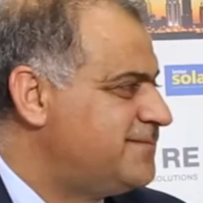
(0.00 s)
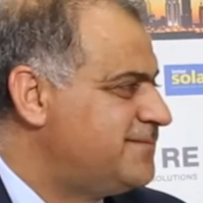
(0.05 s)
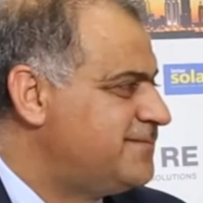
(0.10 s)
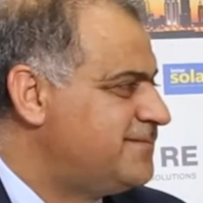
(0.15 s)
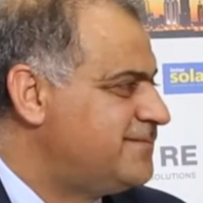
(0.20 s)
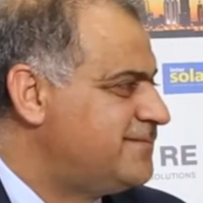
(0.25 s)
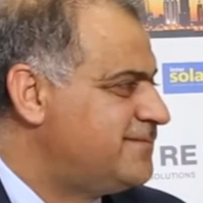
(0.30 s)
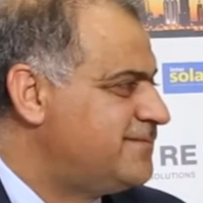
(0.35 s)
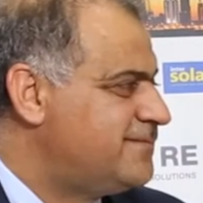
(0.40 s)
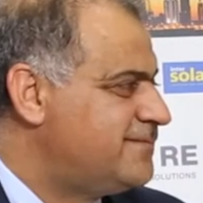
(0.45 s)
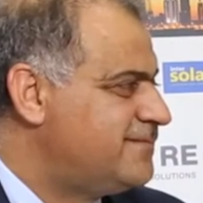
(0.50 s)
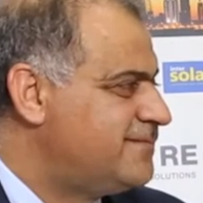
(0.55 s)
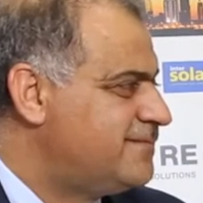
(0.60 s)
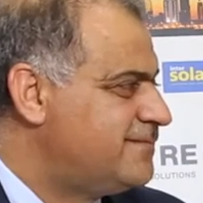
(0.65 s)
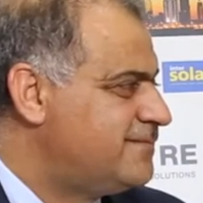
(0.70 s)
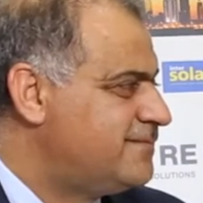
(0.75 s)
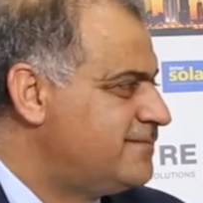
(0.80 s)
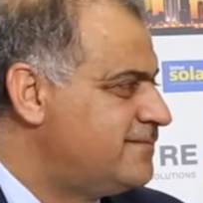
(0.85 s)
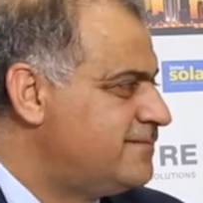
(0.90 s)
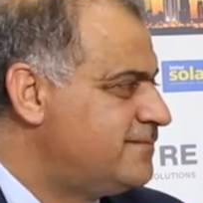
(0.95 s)

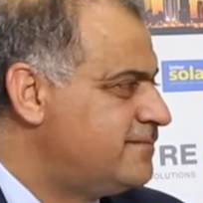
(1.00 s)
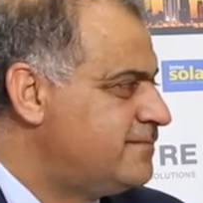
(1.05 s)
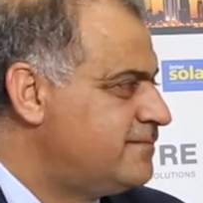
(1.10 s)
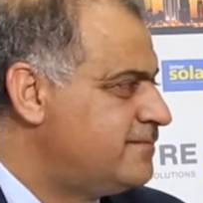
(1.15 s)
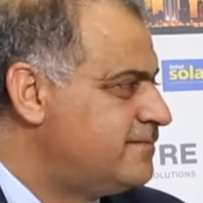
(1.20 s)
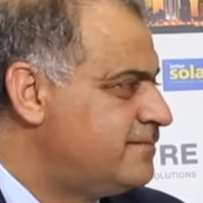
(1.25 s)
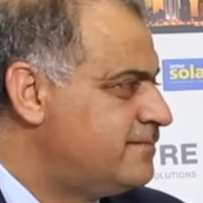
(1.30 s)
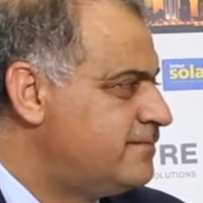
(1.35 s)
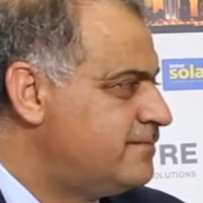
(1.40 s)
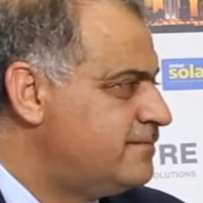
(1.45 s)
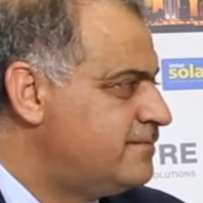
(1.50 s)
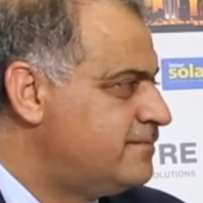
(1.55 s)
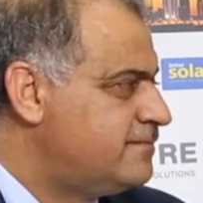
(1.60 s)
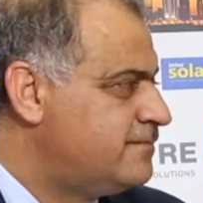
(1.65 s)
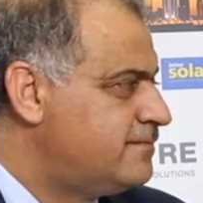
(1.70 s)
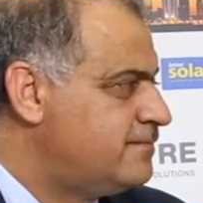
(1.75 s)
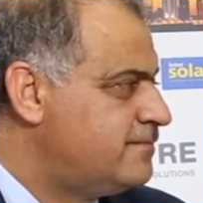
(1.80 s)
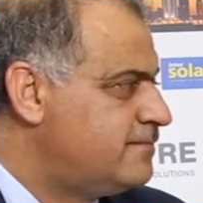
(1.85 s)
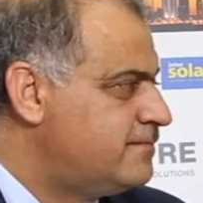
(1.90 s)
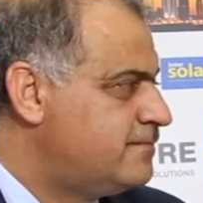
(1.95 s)

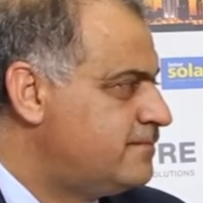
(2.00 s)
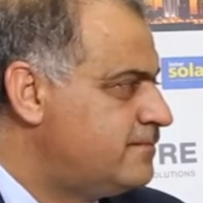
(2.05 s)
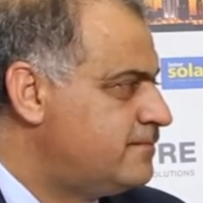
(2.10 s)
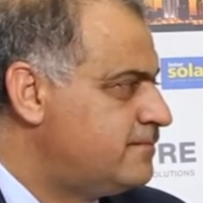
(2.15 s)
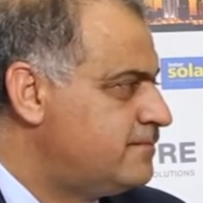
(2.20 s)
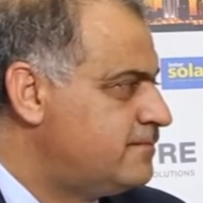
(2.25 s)
[no speech]